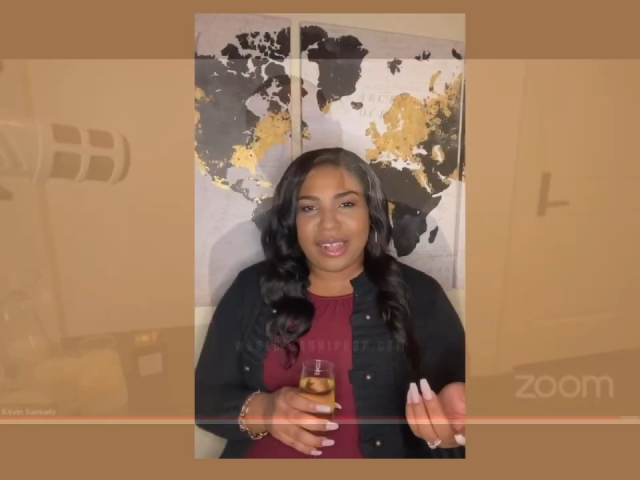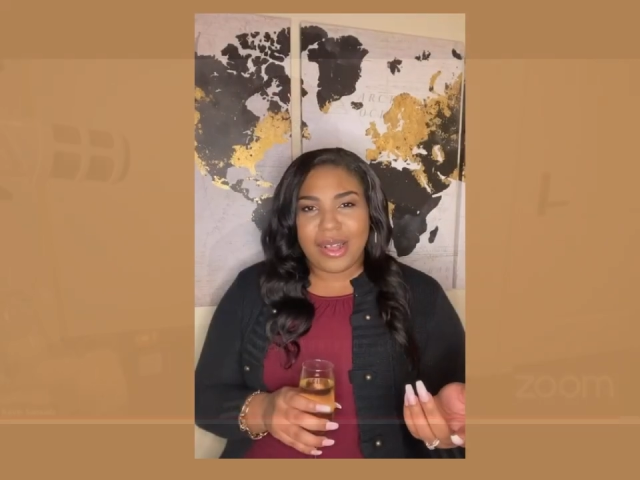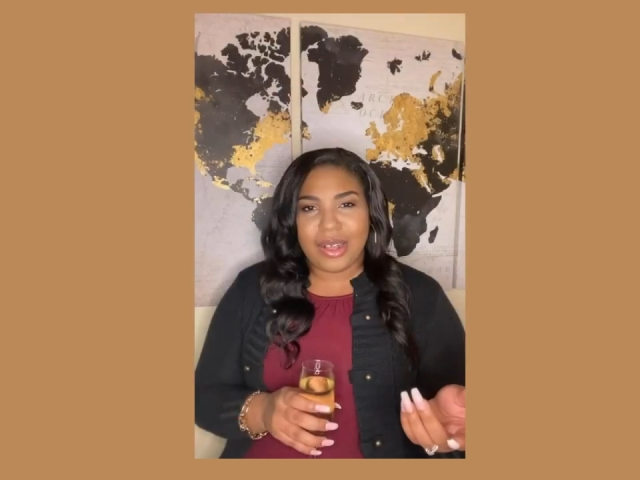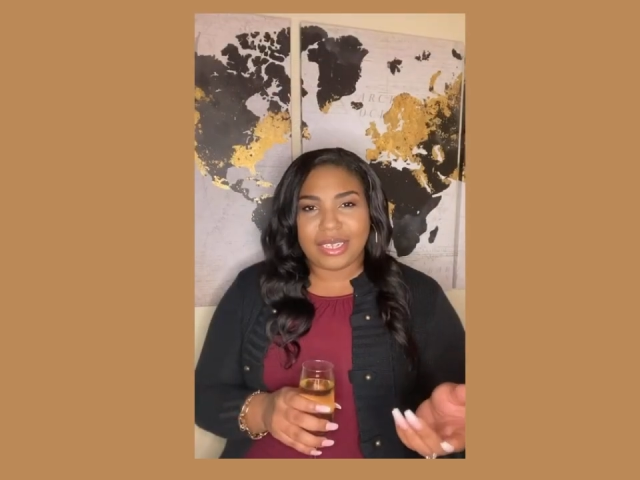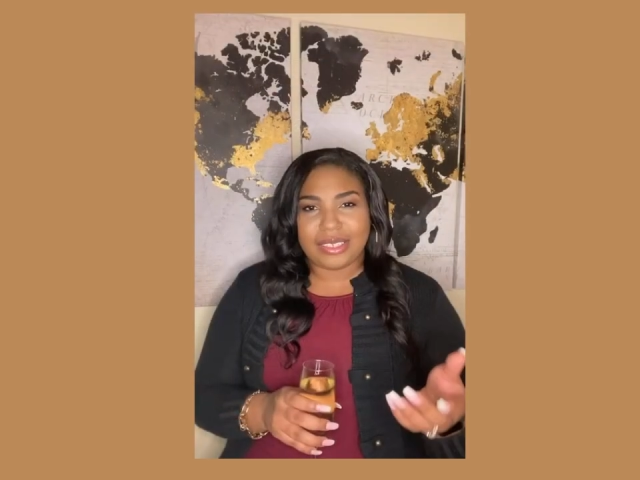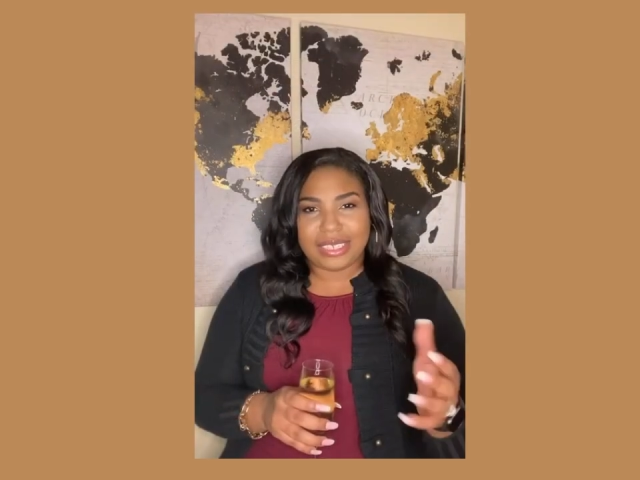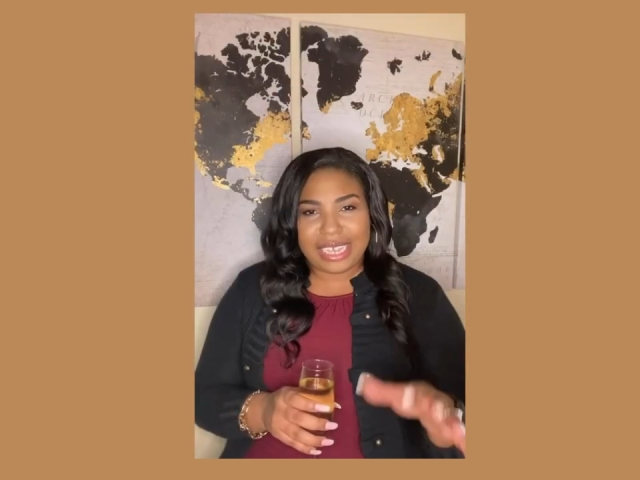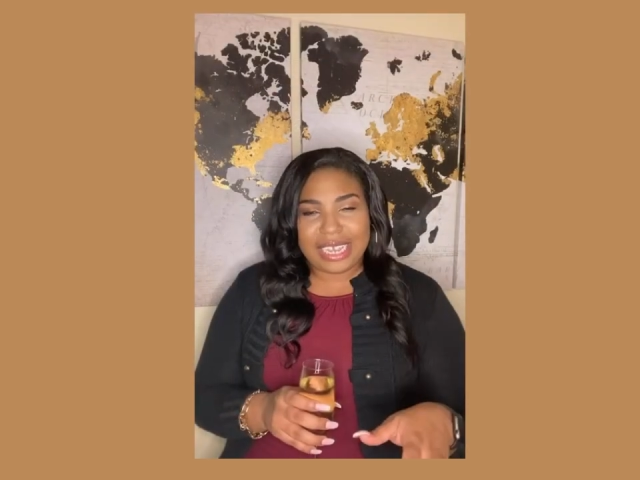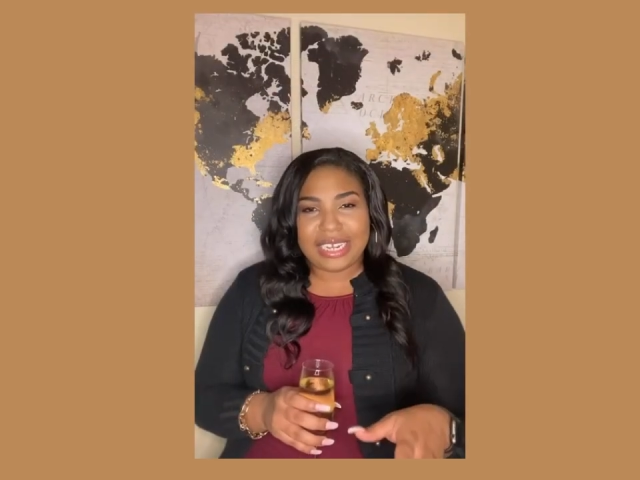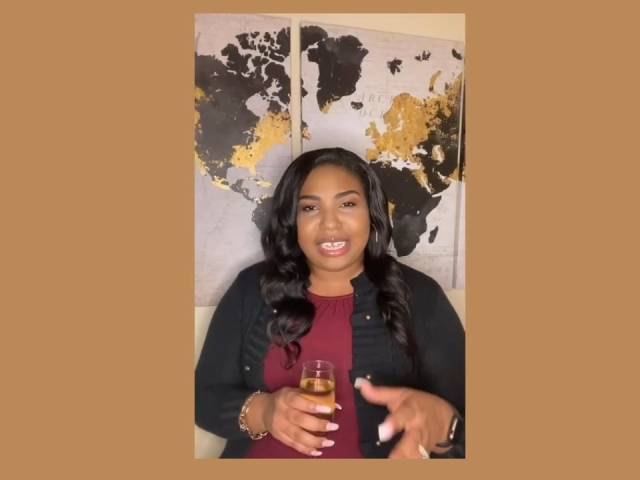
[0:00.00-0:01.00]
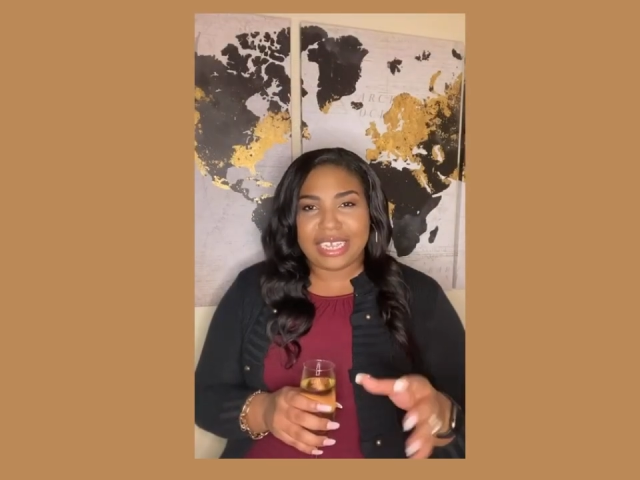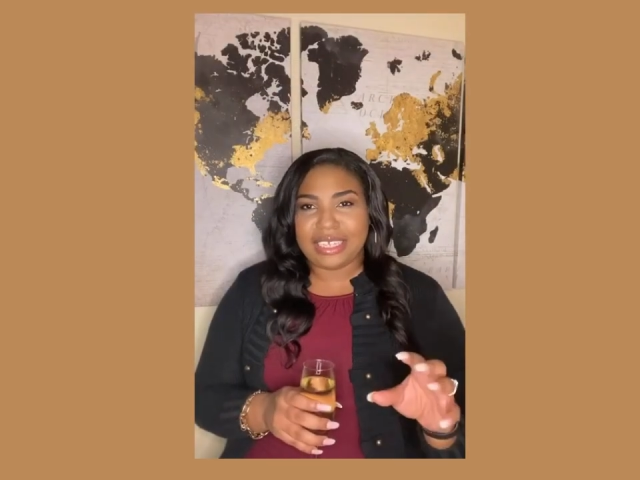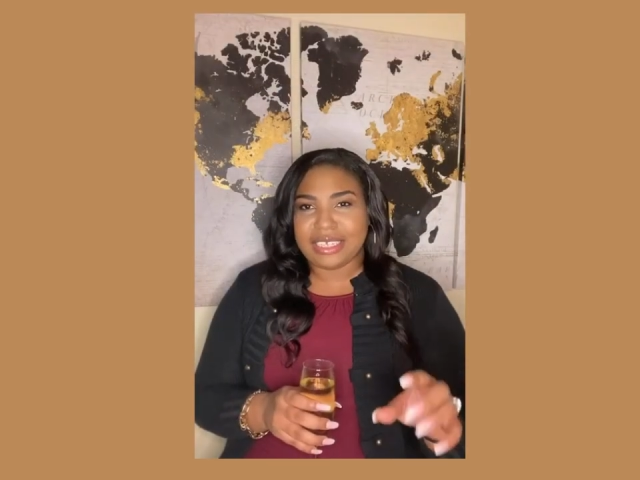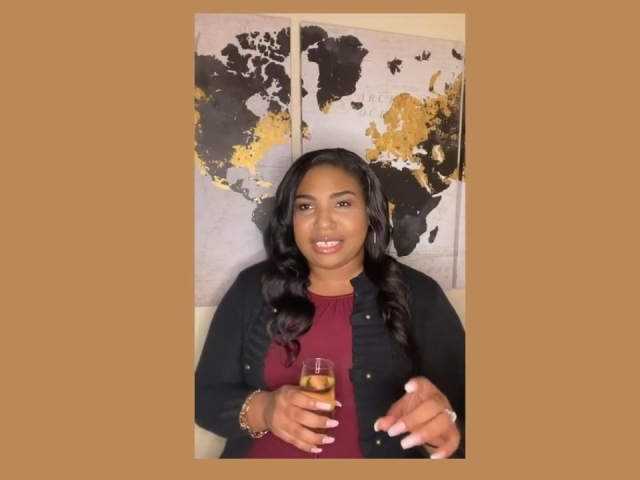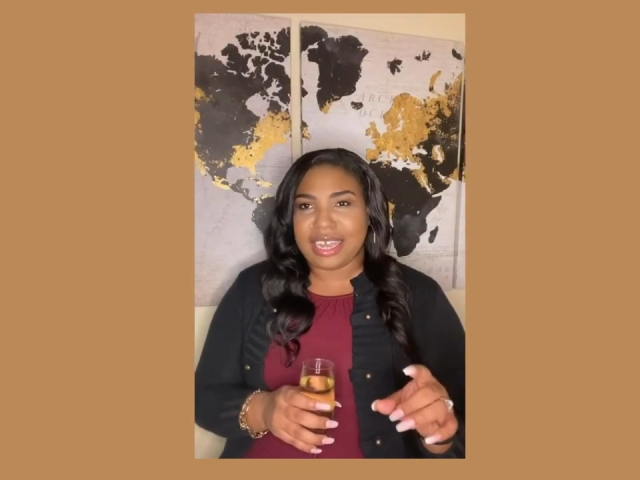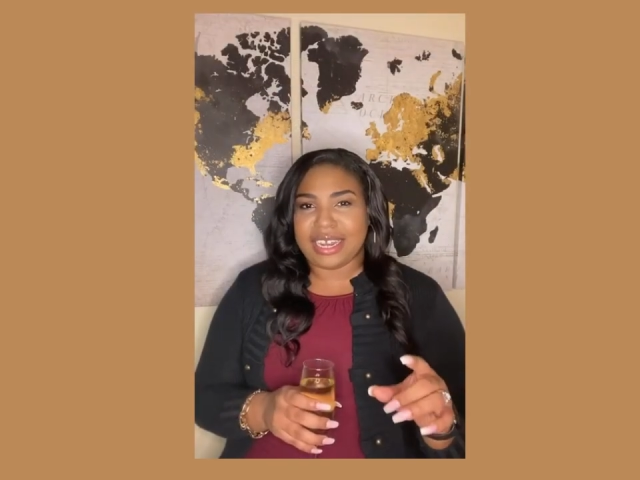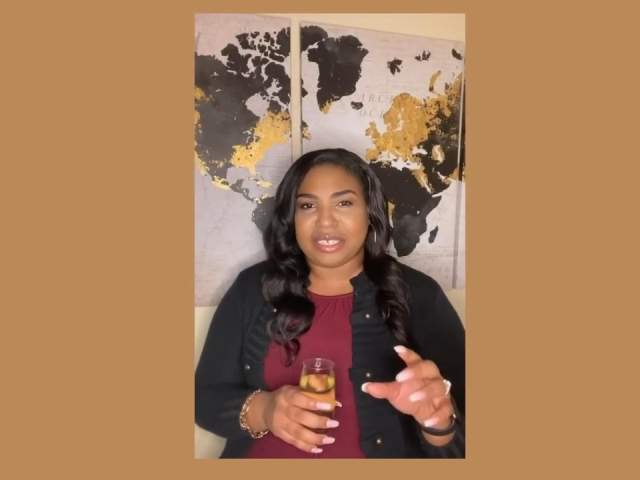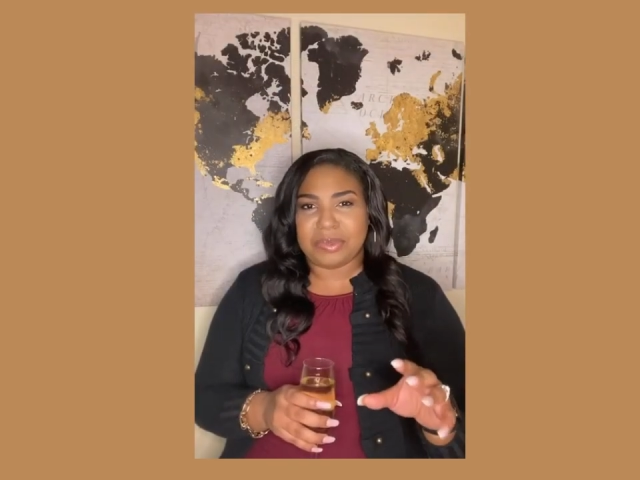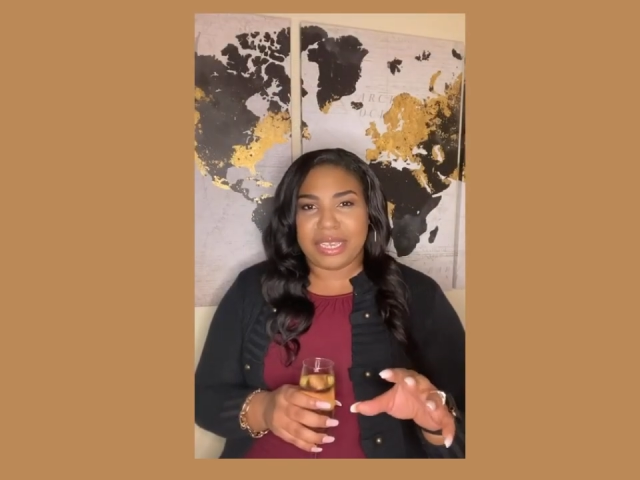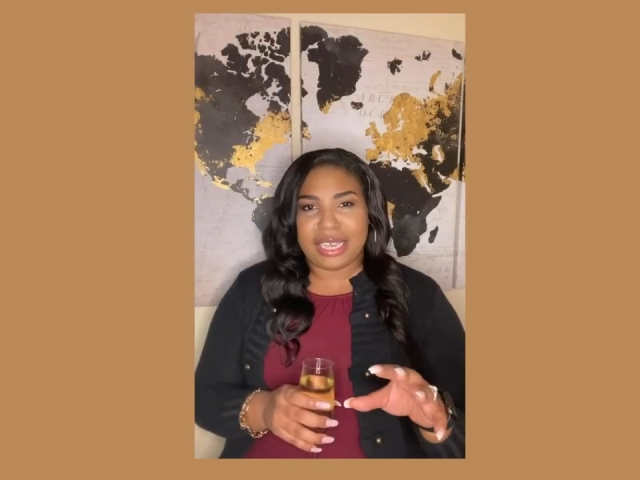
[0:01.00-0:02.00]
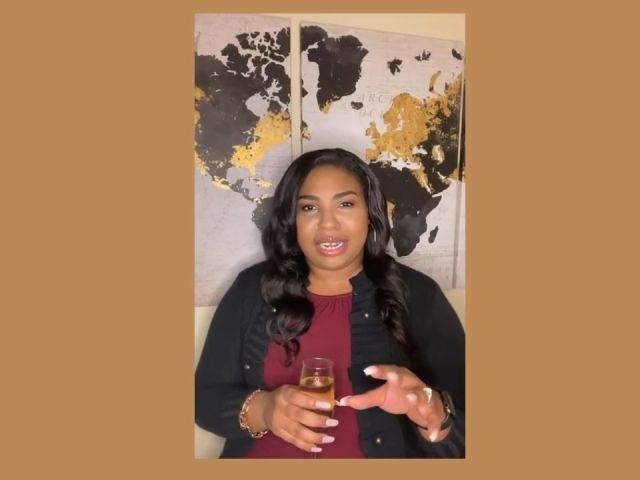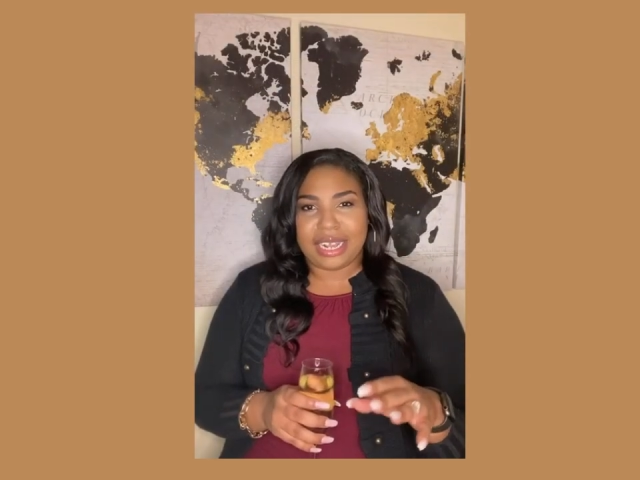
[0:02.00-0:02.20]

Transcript: call in get looked at as being,